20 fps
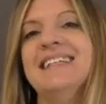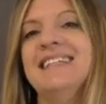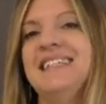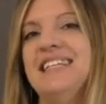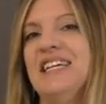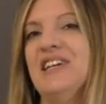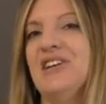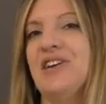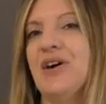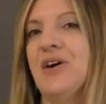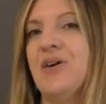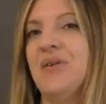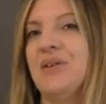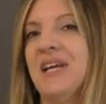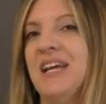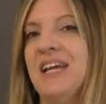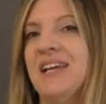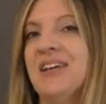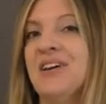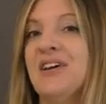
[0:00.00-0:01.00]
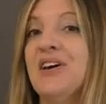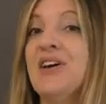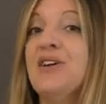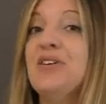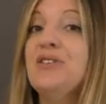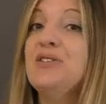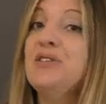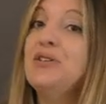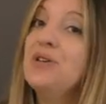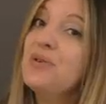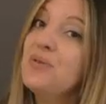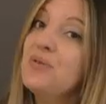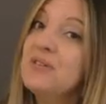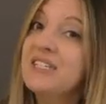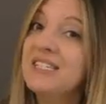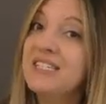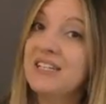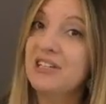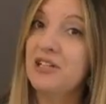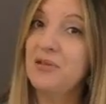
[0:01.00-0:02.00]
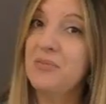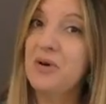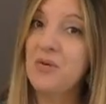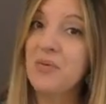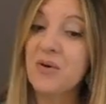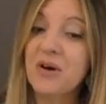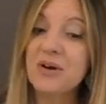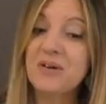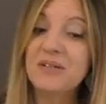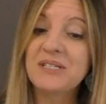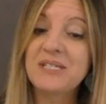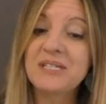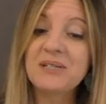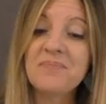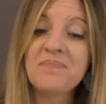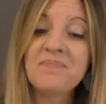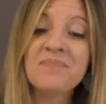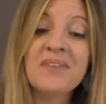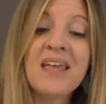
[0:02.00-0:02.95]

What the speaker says: decoding two-syllable words.